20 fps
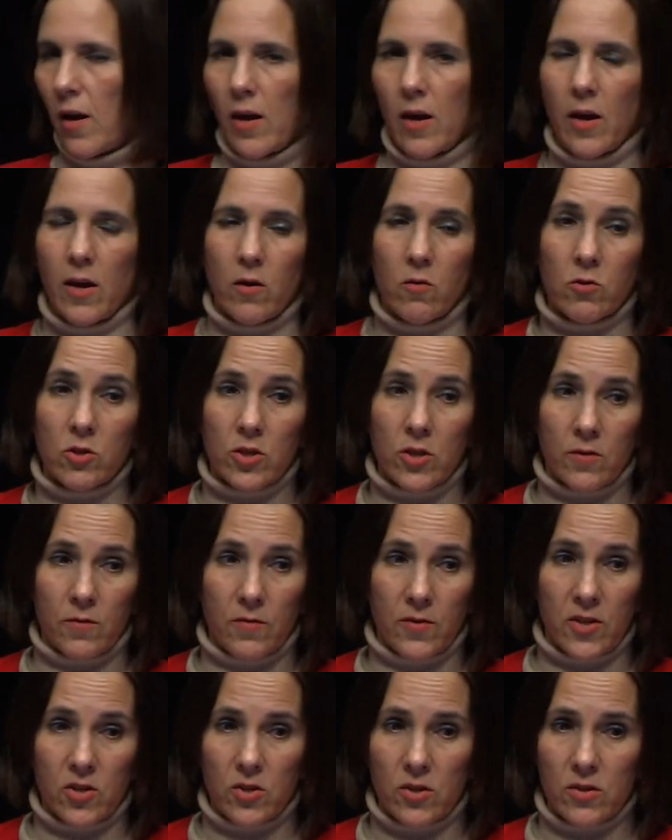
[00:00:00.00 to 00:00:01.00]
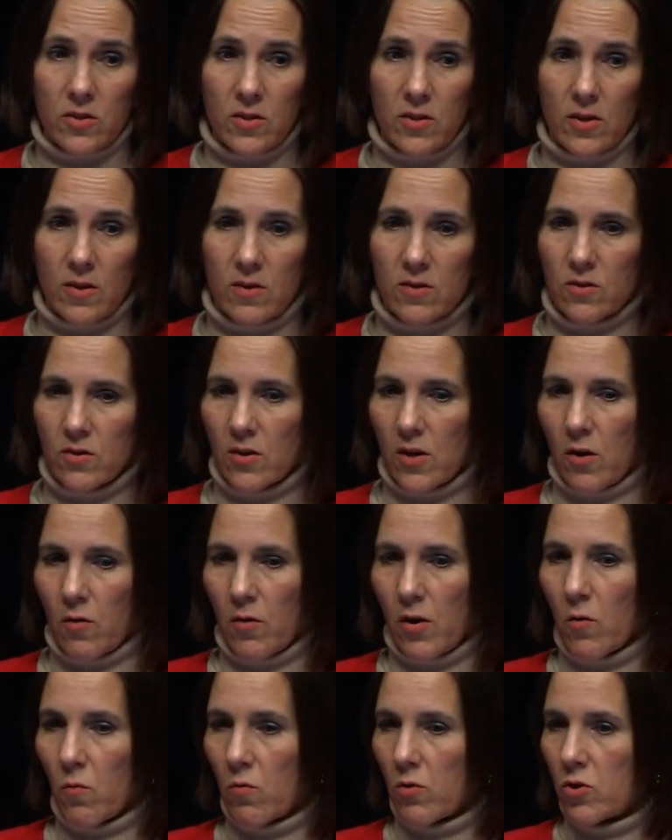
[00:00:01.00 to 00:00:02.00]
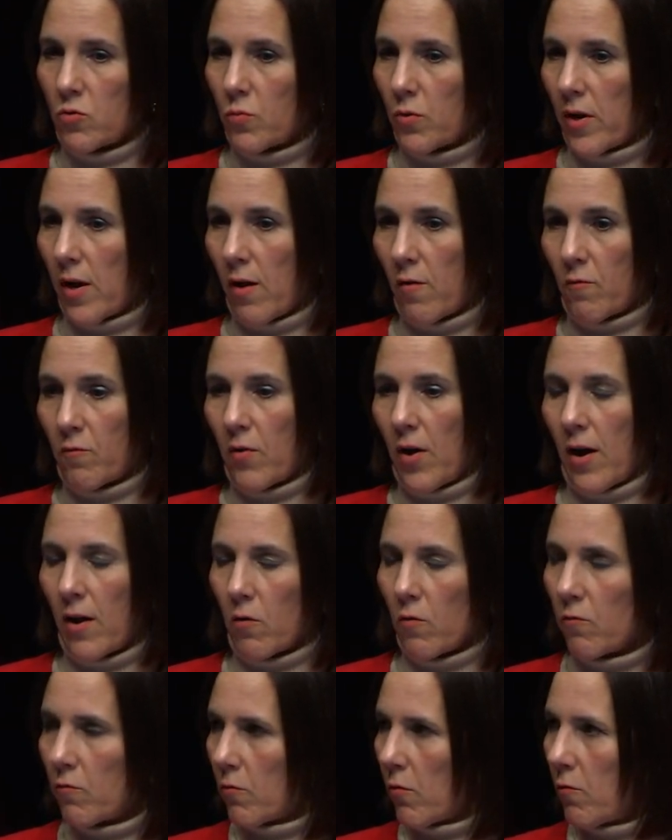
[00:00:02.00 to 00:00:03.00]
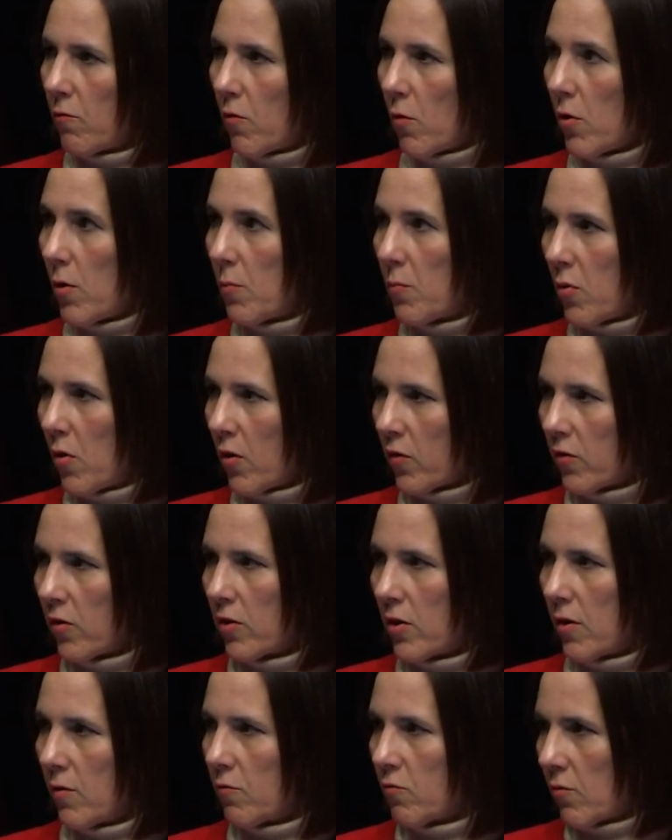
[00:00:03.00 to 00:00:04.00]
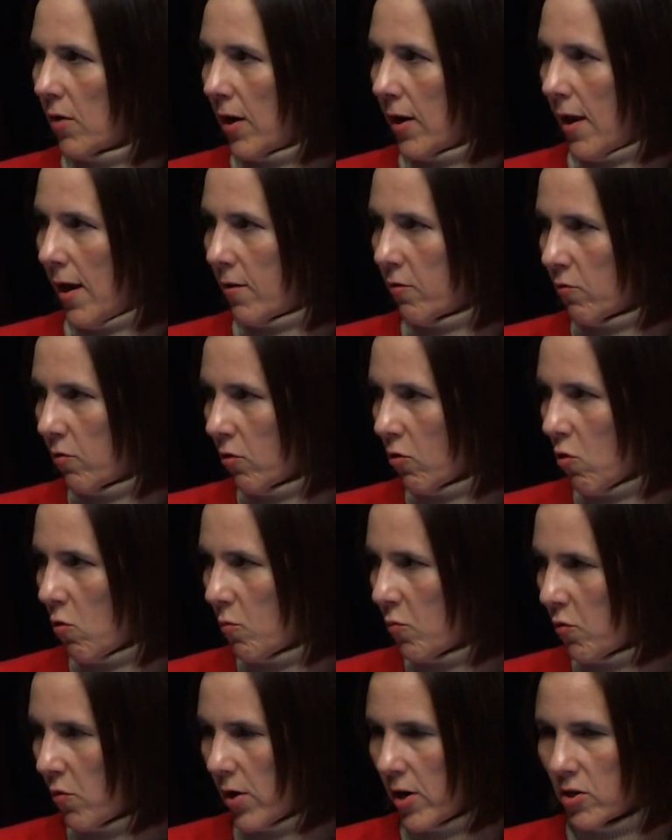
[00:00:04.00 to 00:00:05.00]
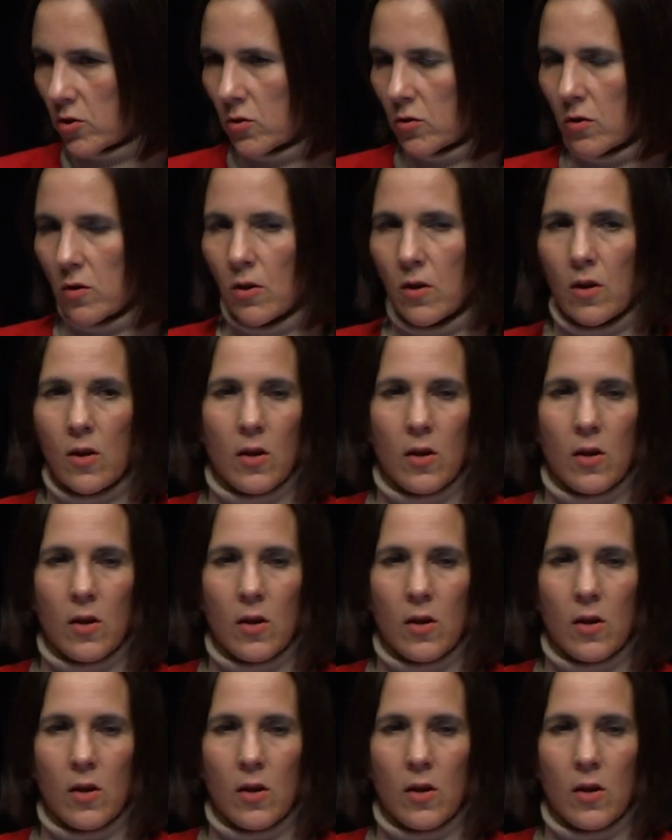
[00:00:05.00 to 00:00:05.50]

energy efficiency. It's an area in which we have had very positive trilateral cooperation.